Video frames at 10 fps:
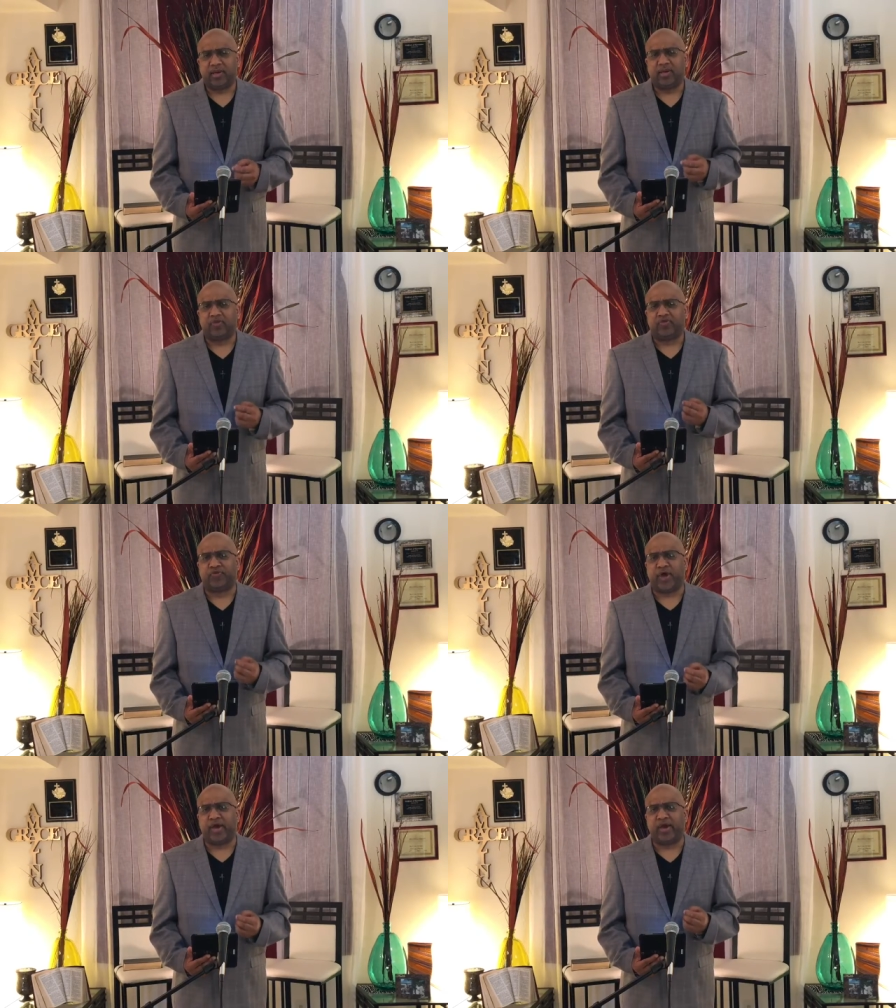
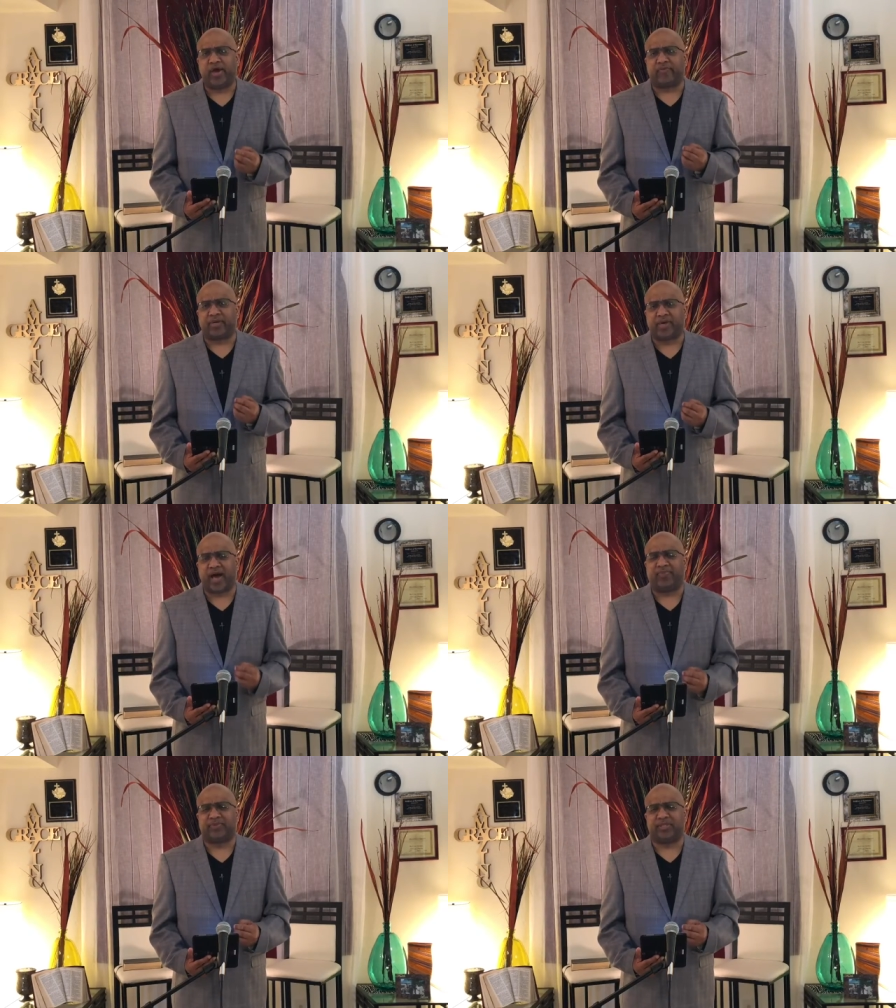they have
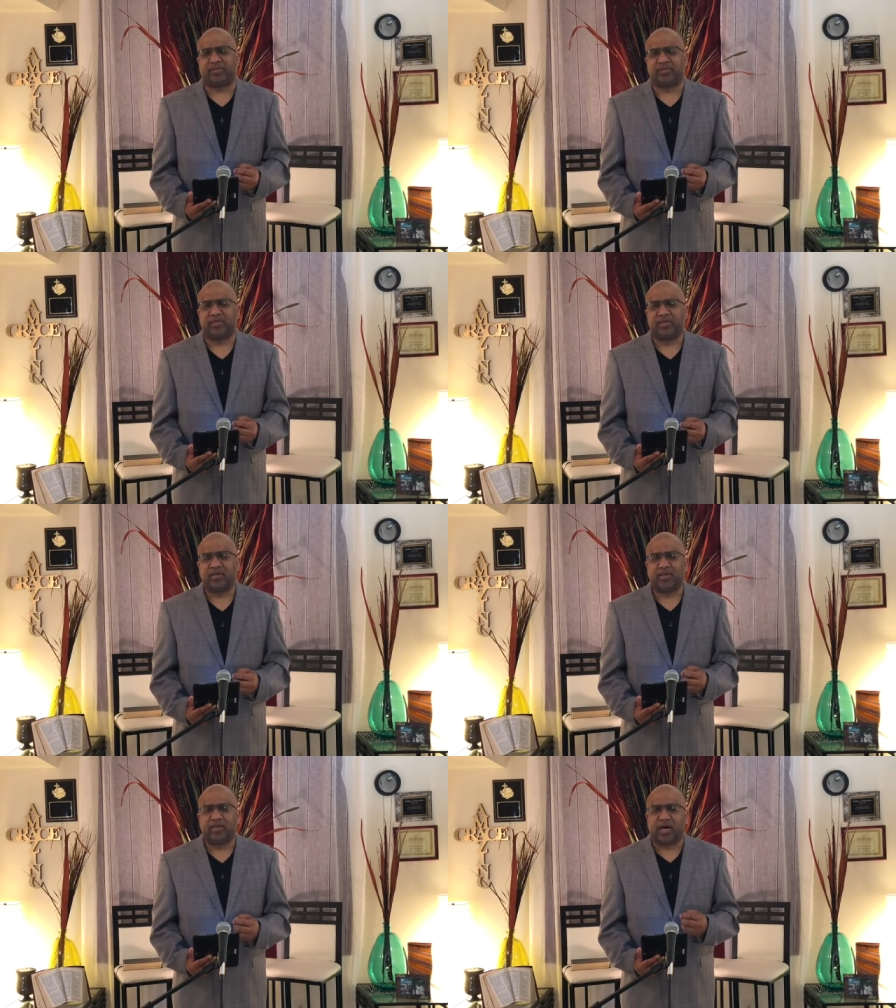kept it
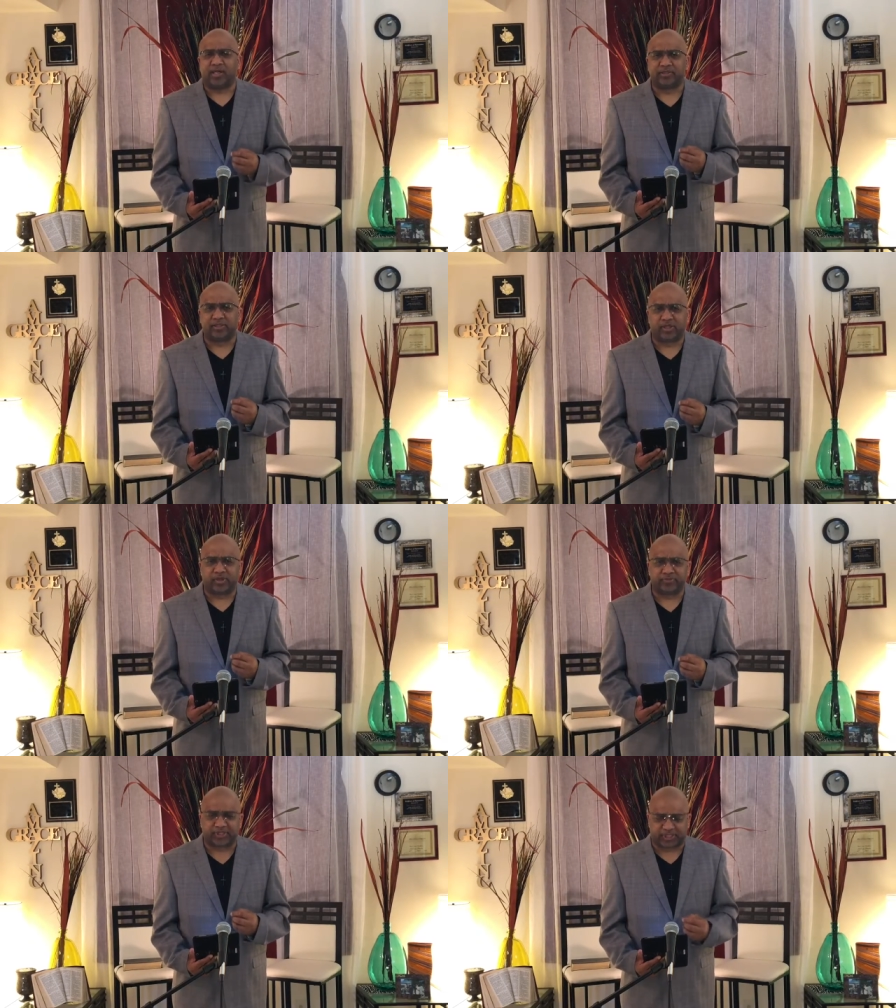unto
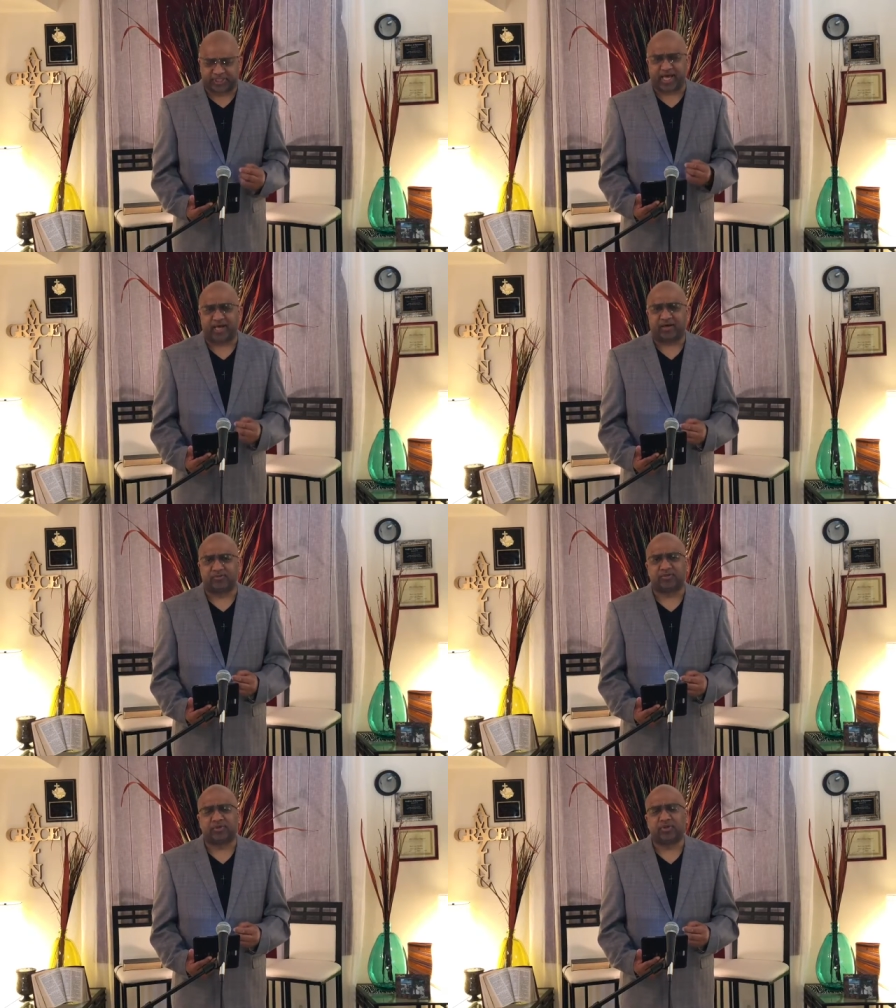
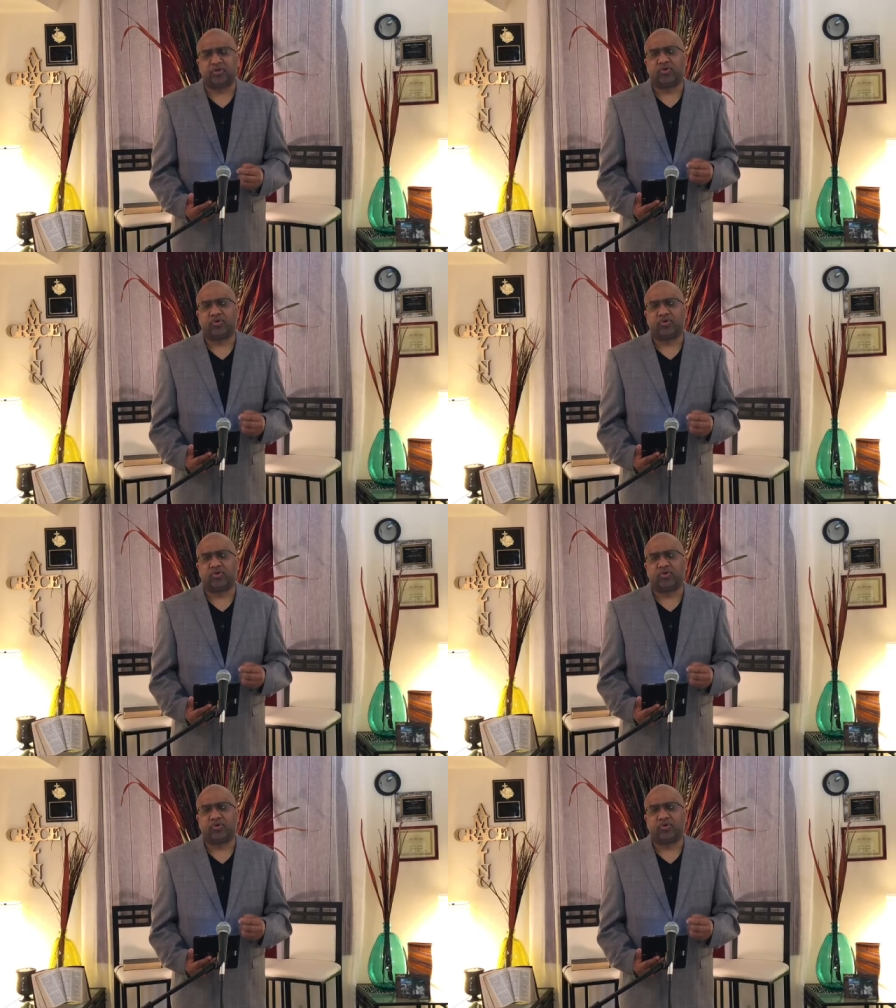themselves,